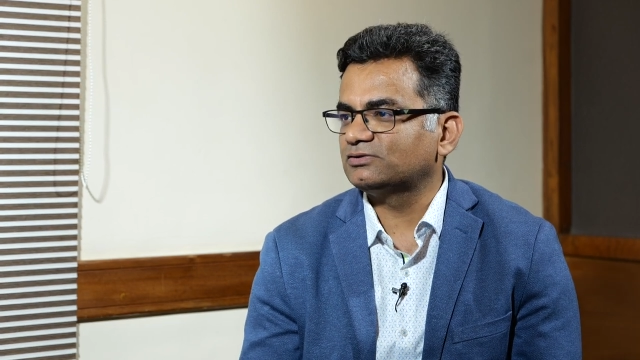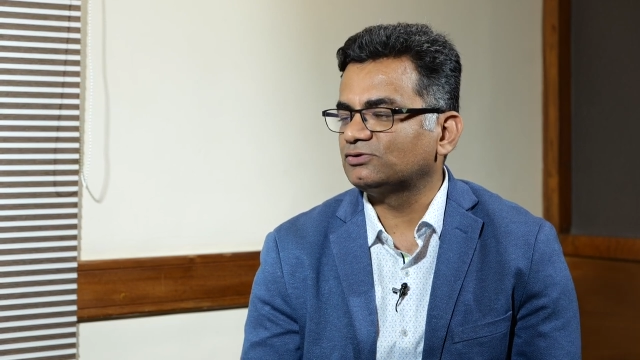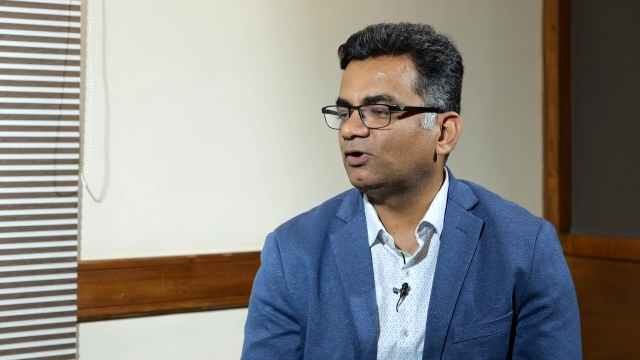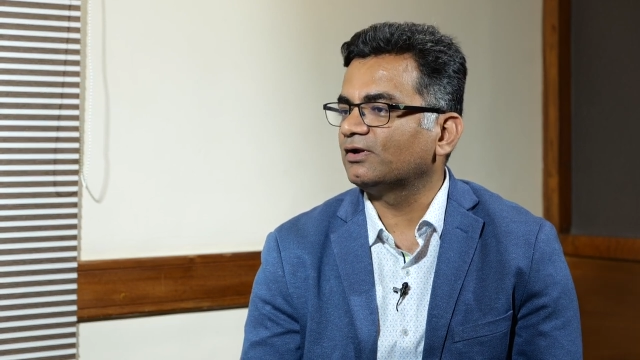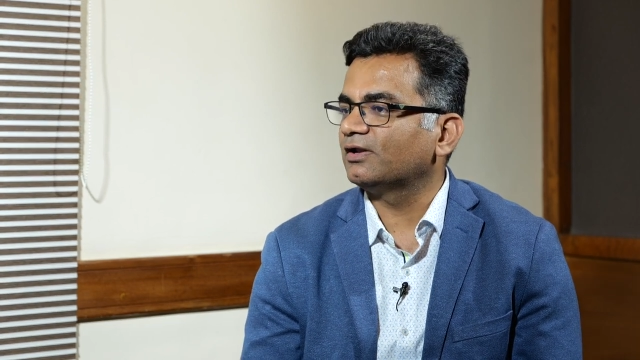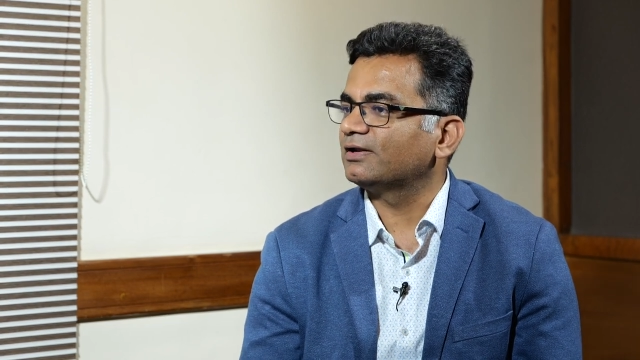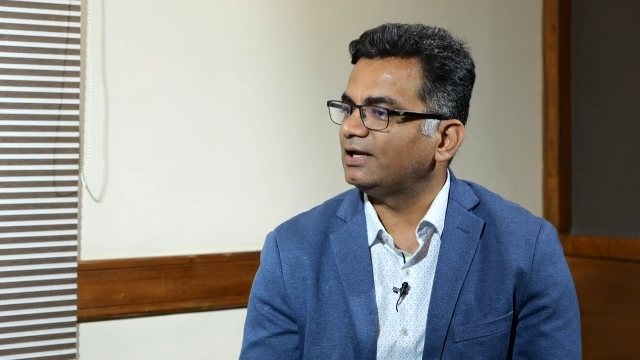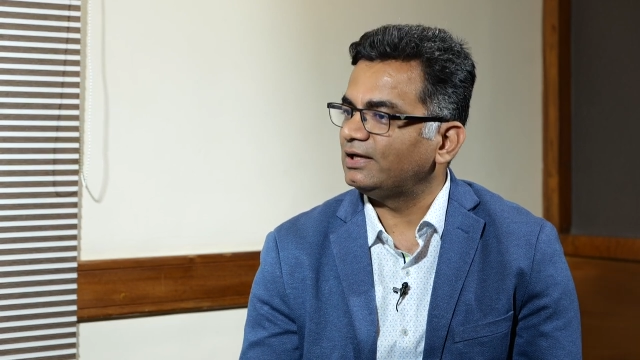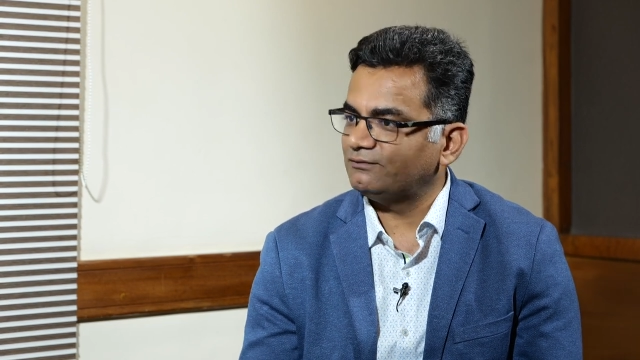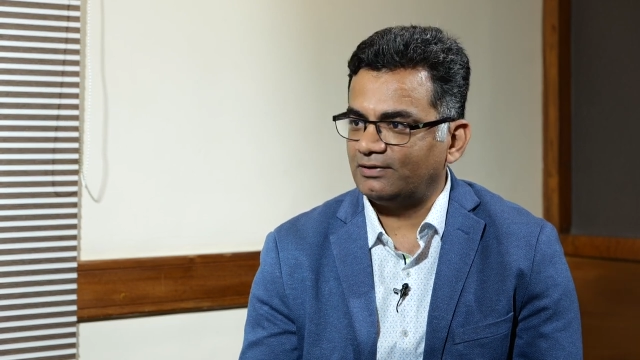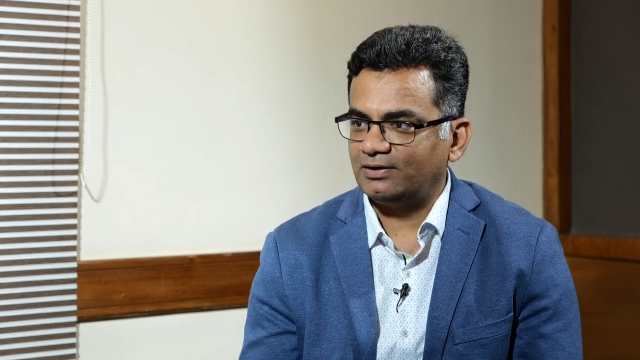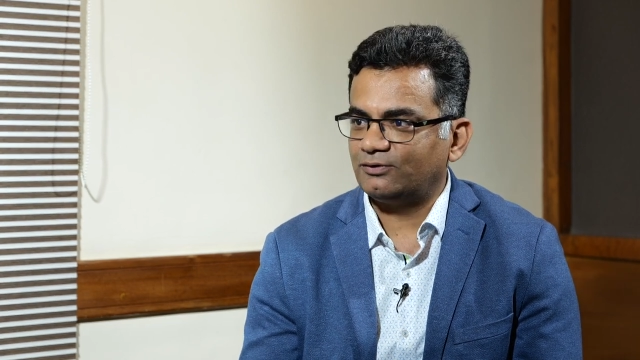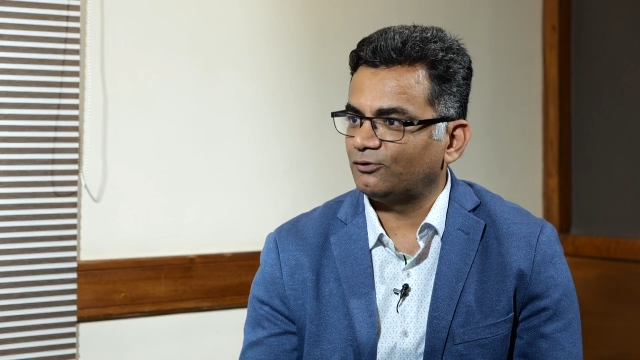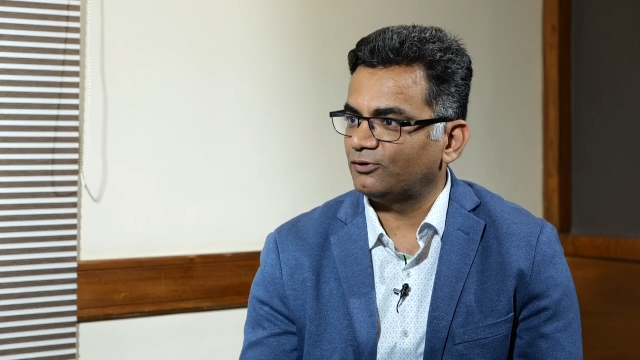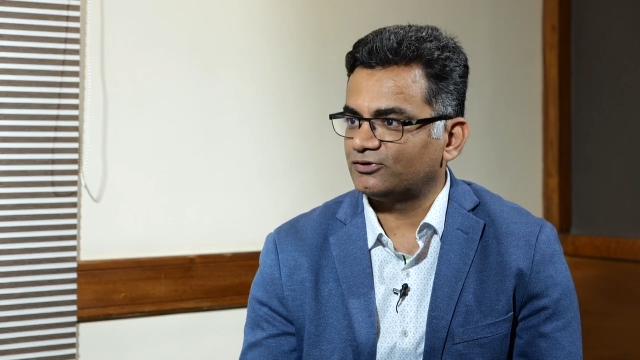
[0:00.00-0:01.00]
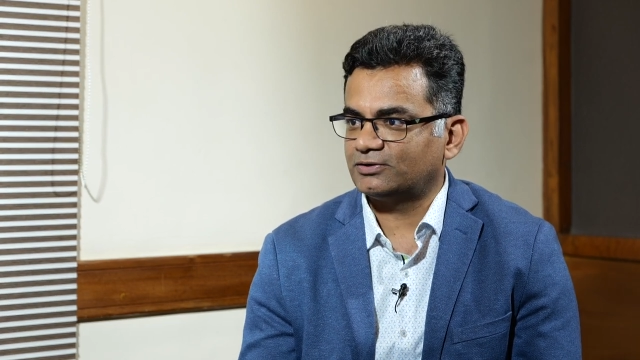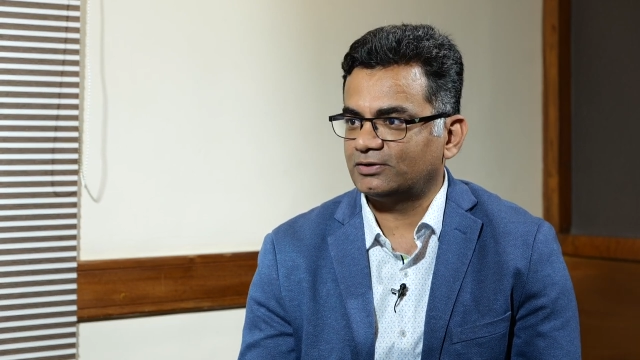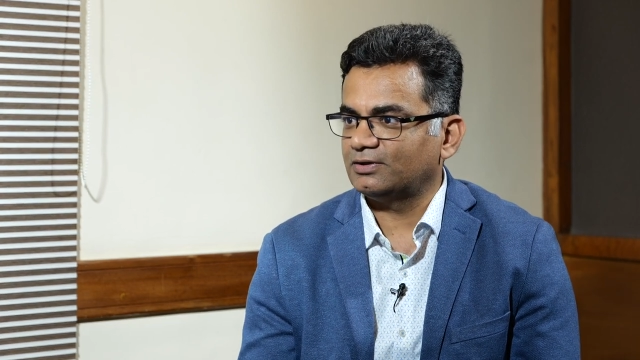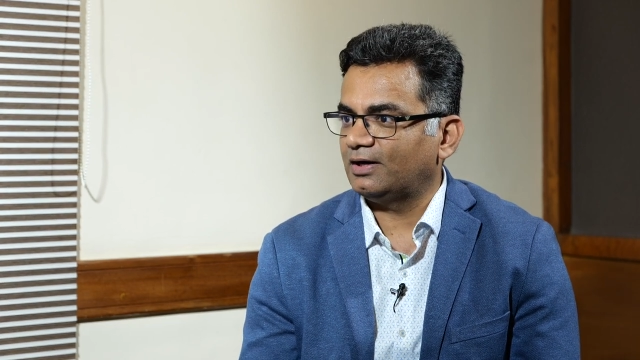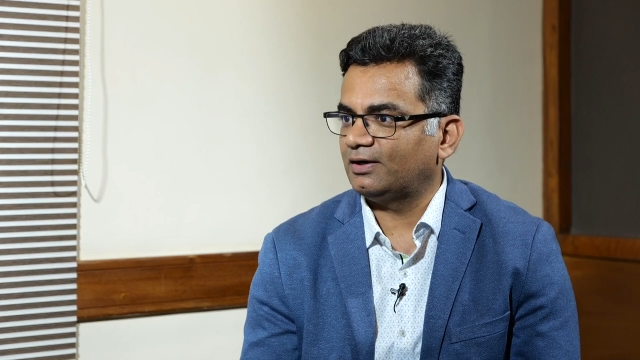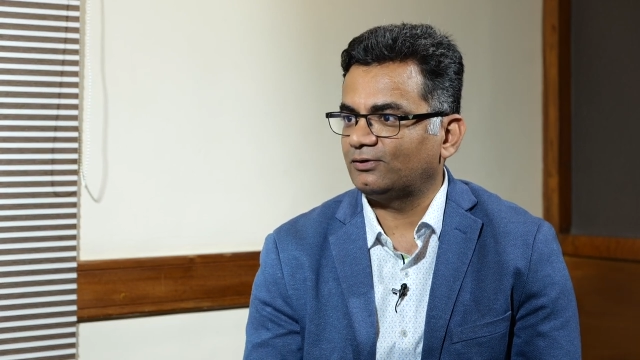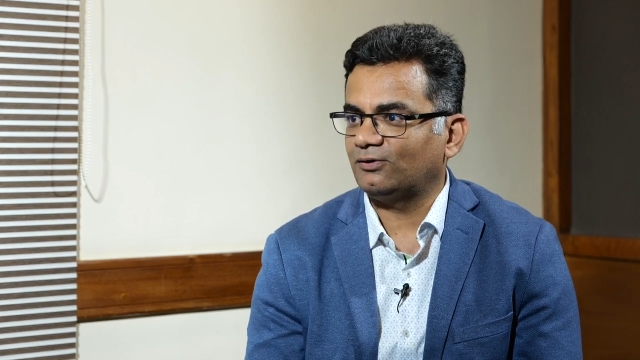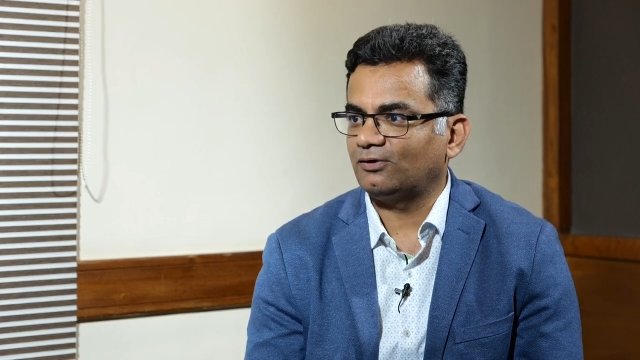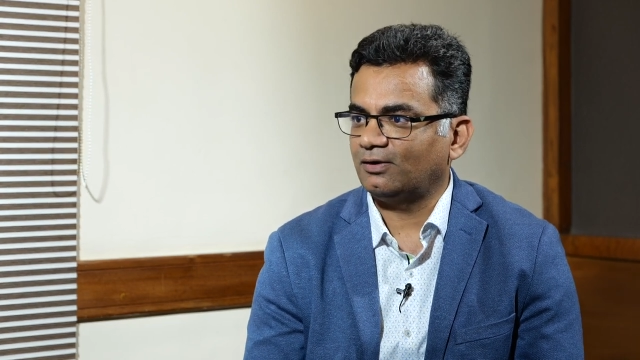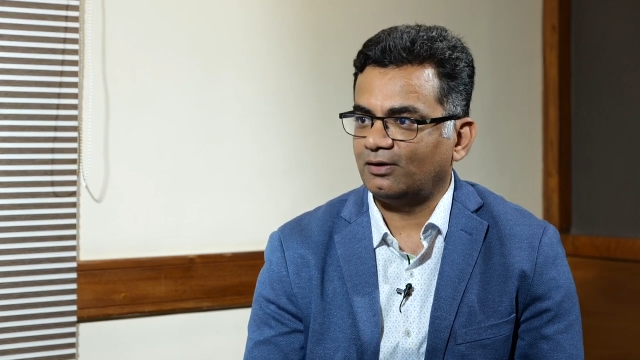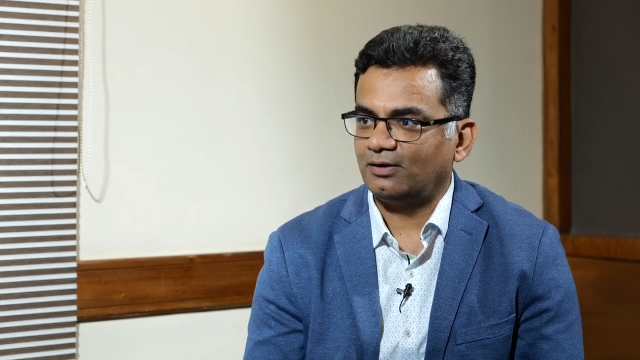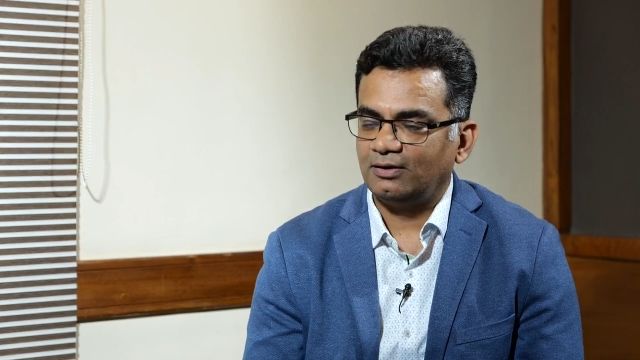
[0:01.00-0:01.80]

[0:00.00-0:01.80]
is not a relevant question at all.